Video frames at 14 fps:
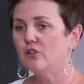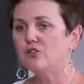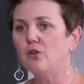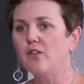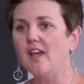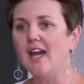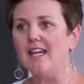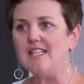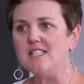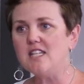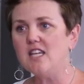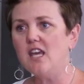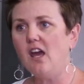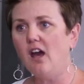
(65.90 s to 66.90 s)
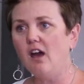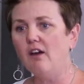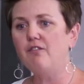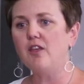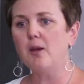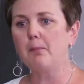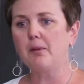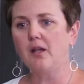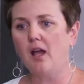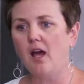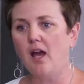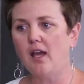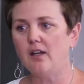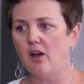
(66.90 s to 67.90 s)
So the idea of the
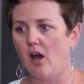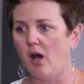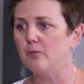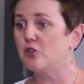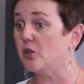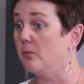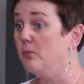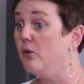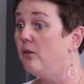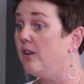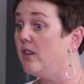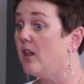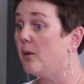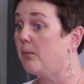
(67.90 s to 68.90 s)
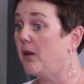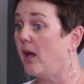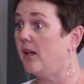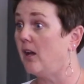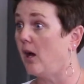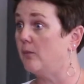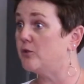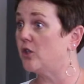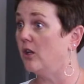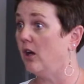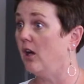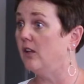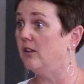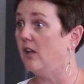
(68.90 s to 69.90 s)
applied option, moving the applied option
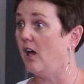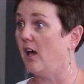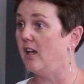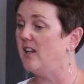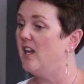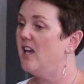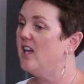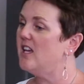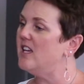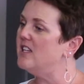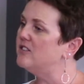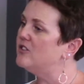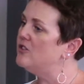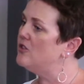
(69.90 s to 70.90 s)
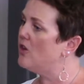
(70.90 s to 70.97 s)
online, is